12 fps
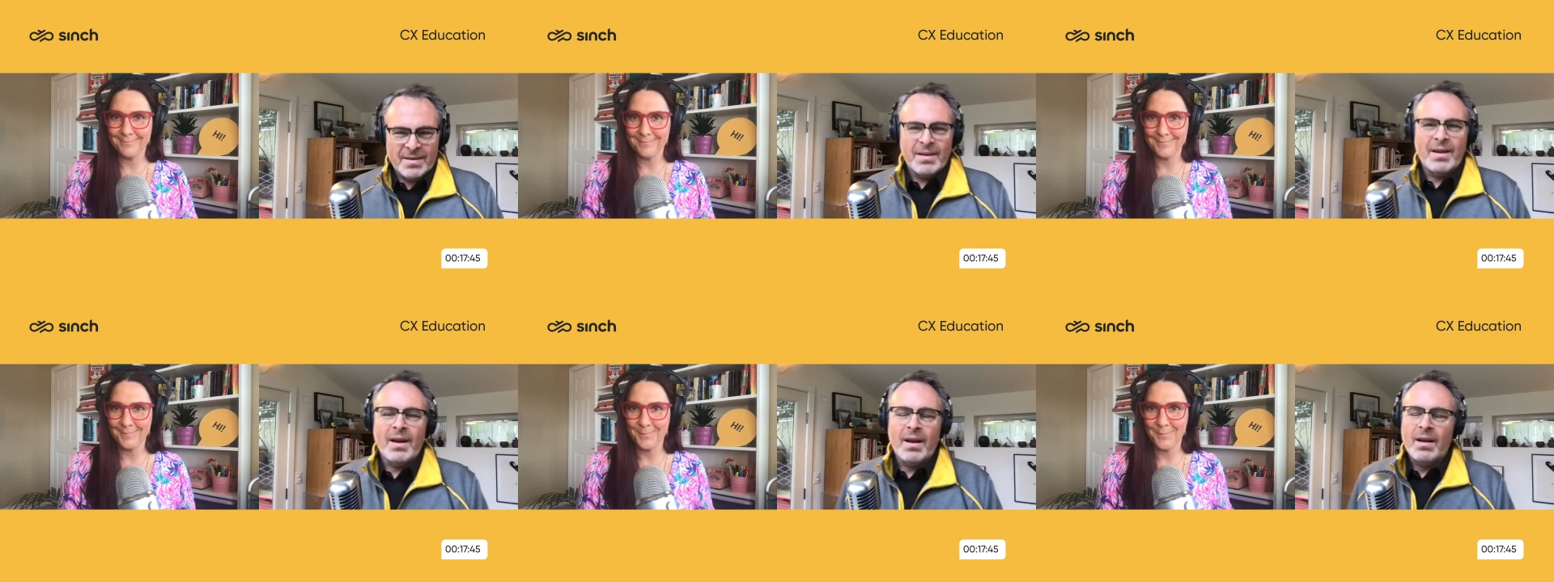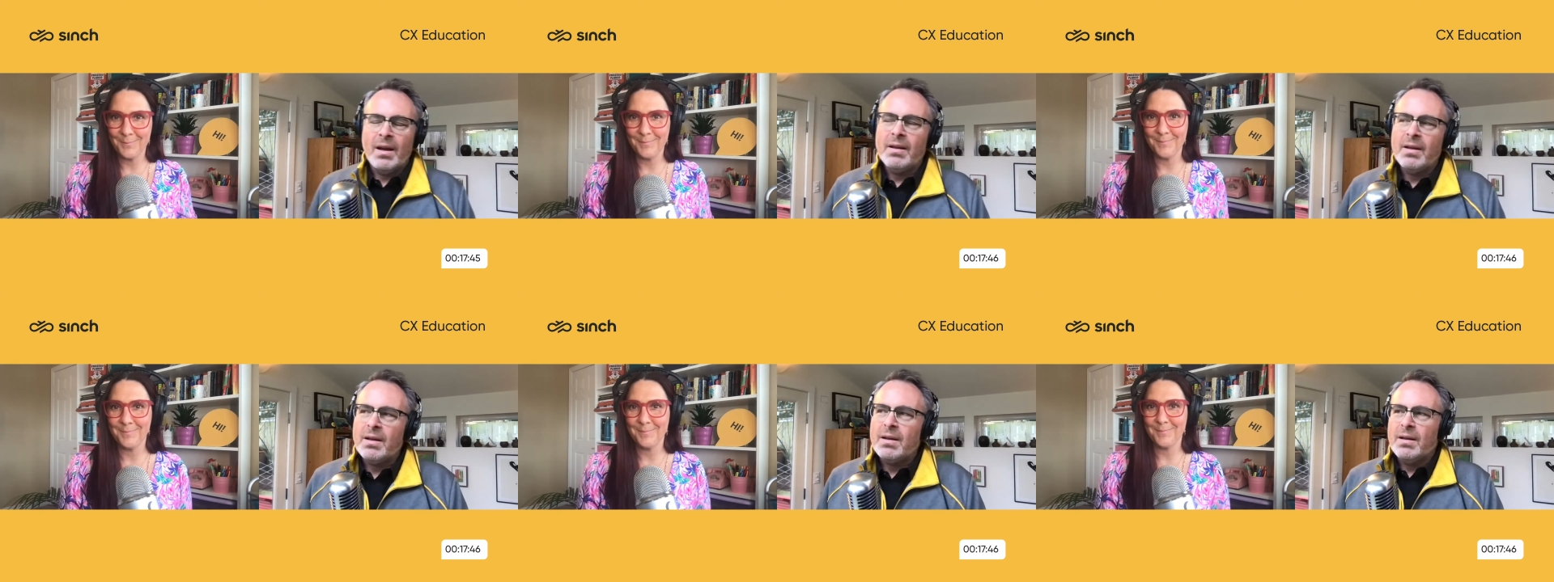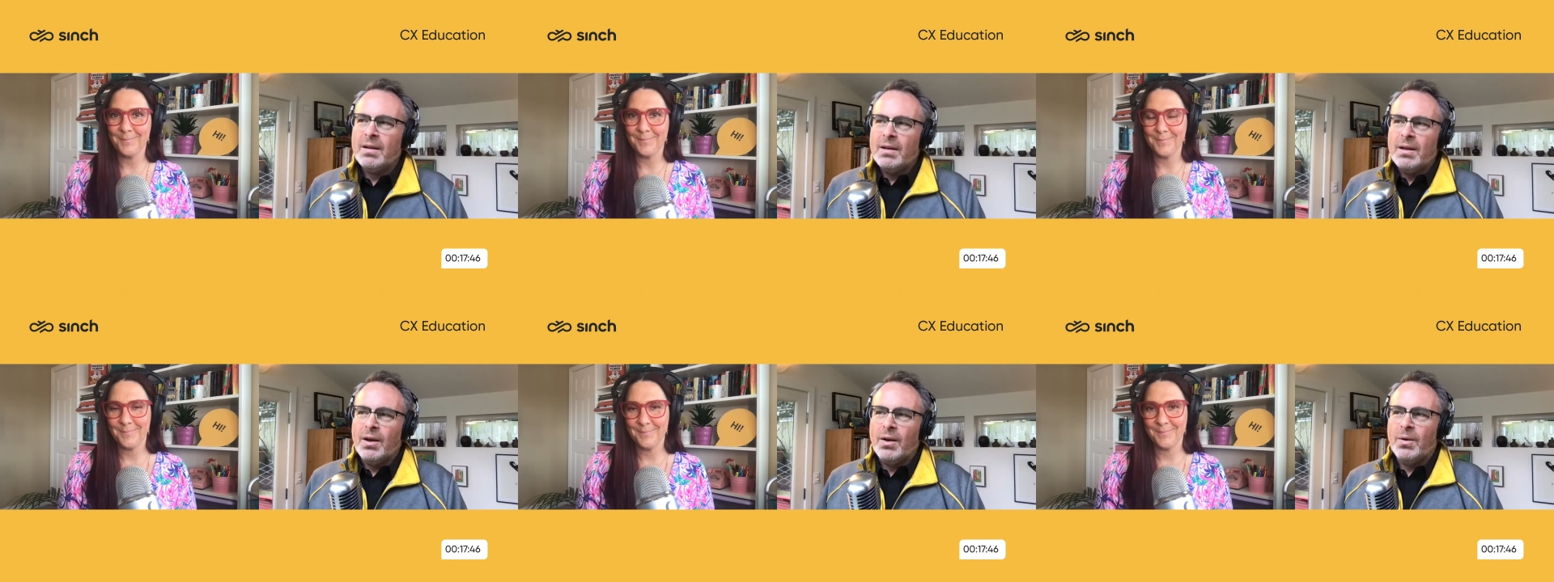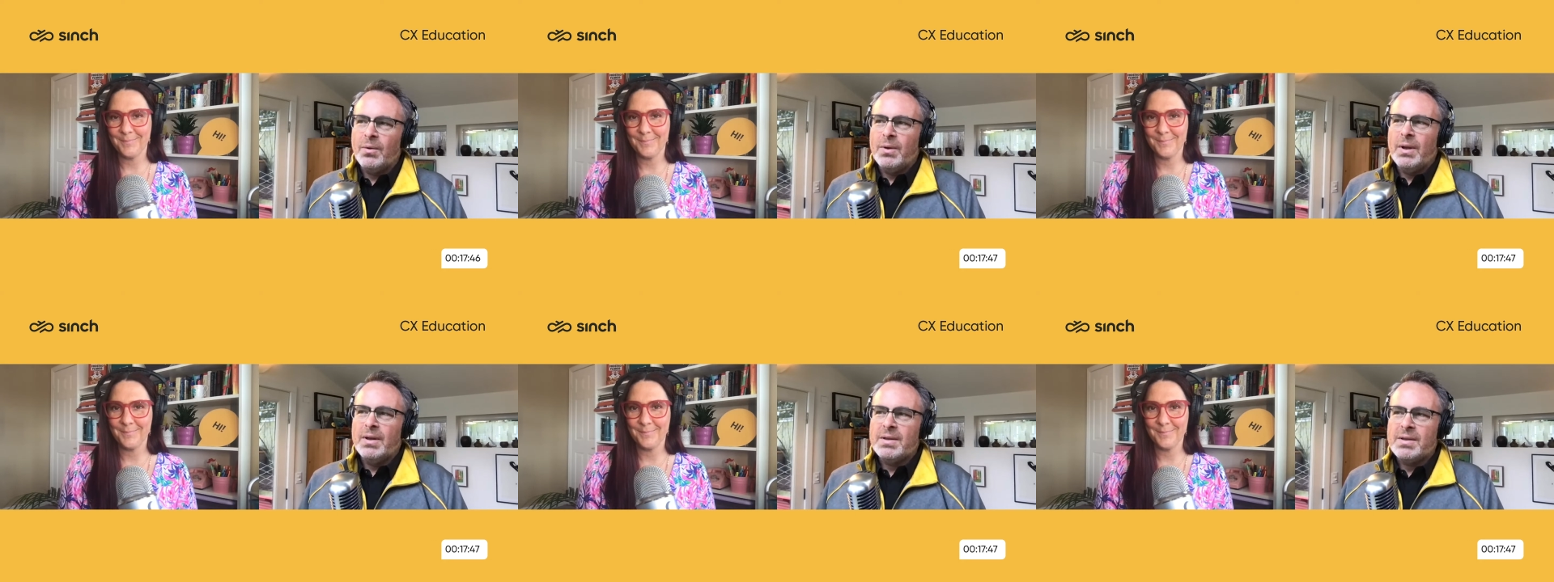Speaker 1: Yeah, I think you know
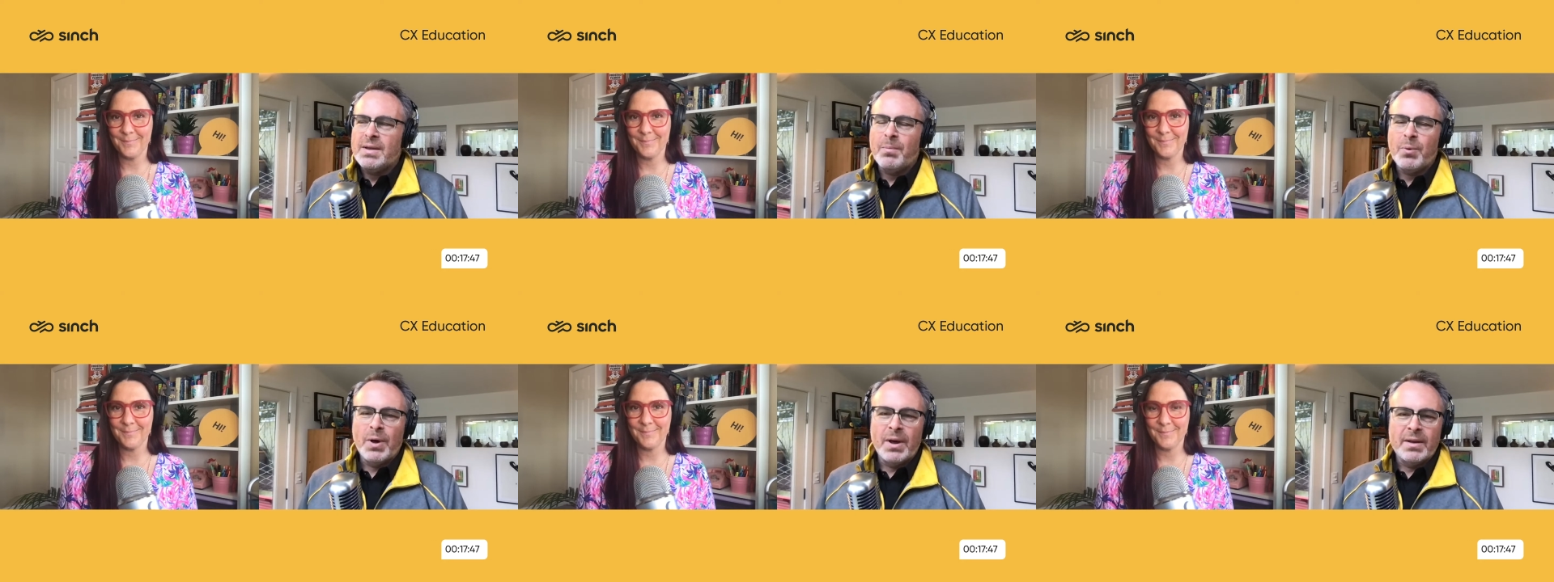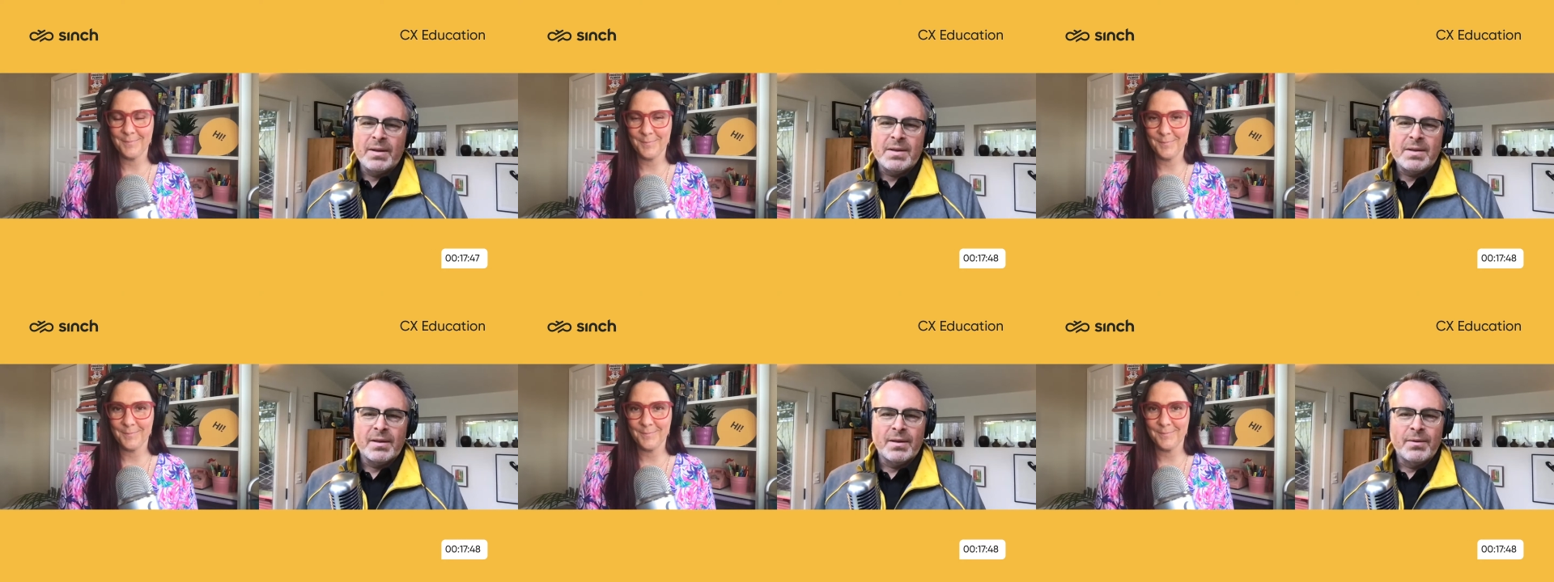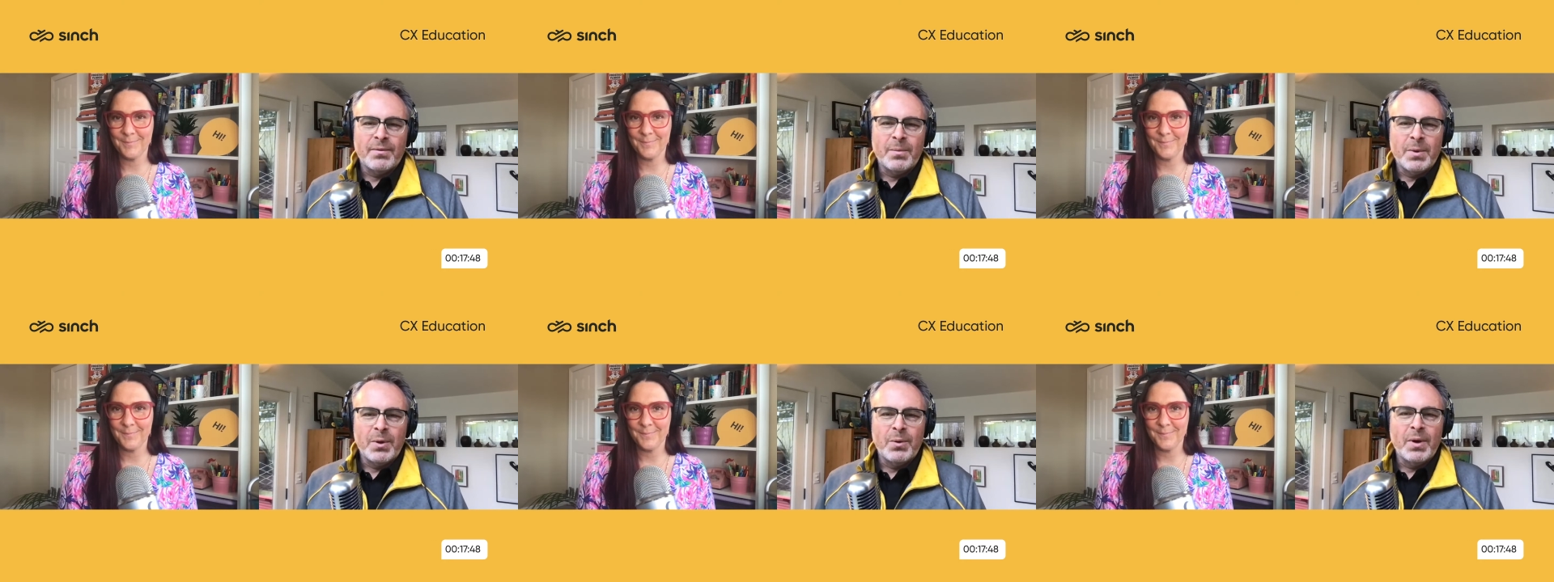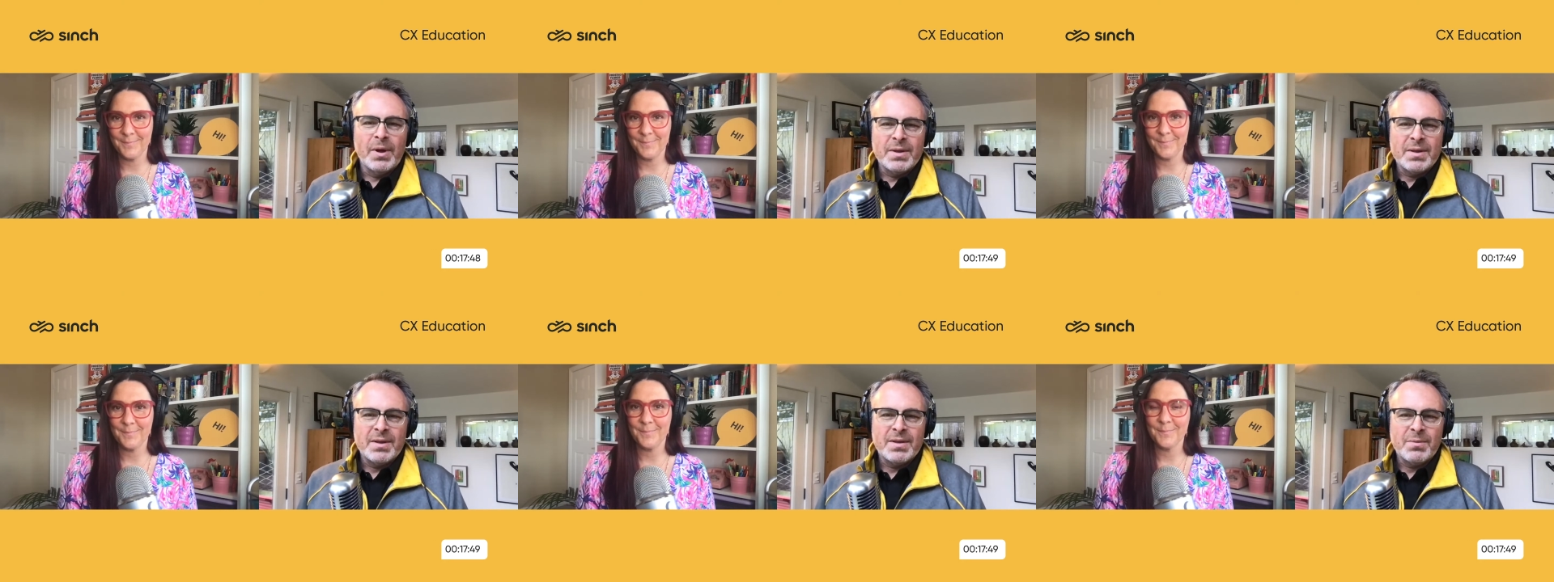it's separating the signal from the
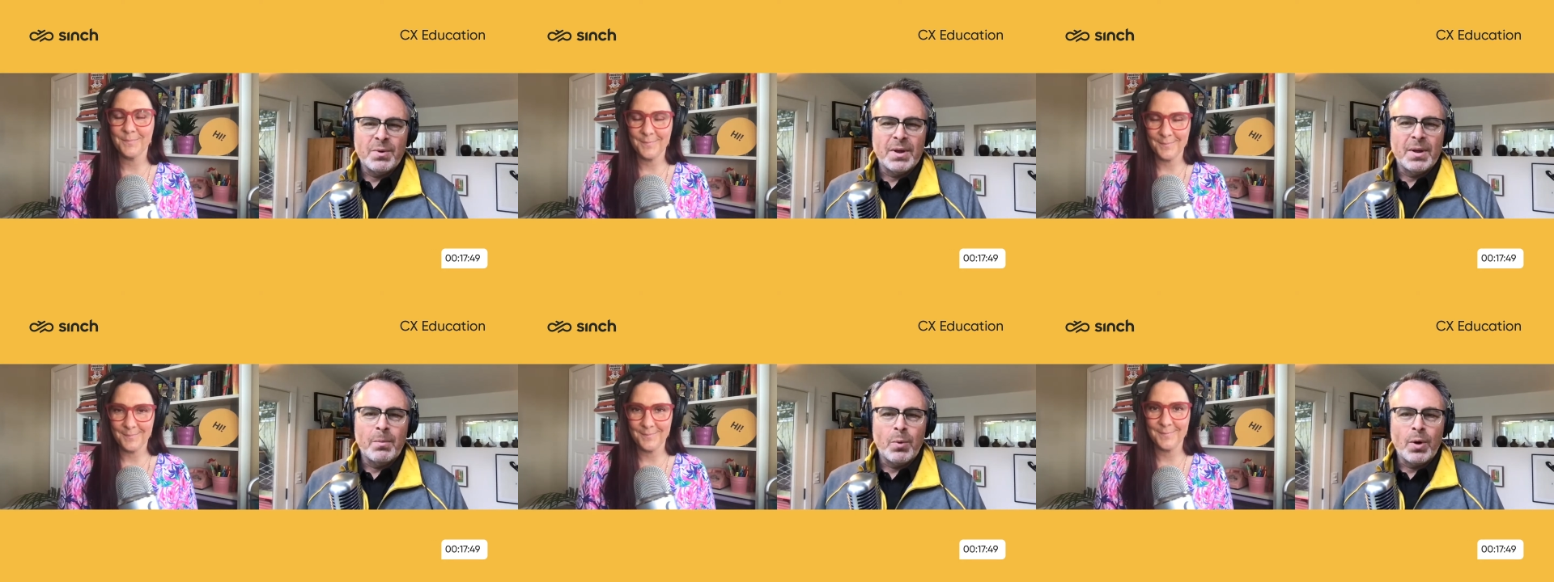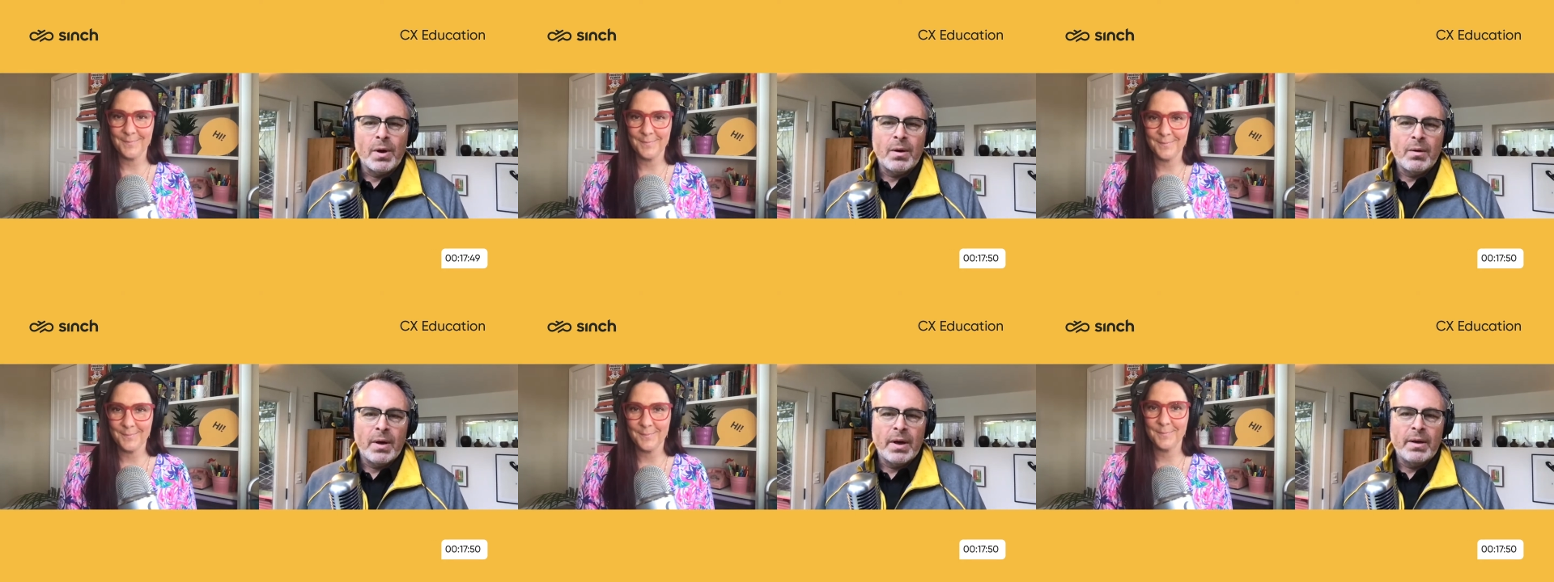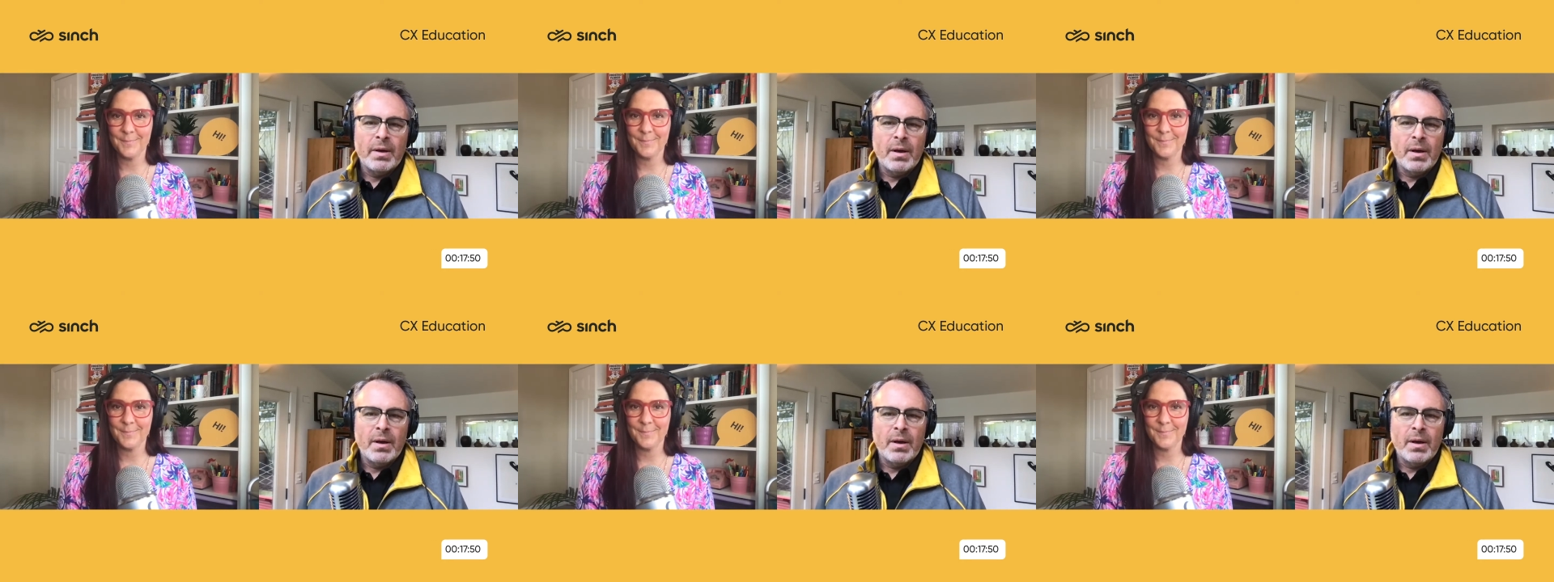noise that's really important, right?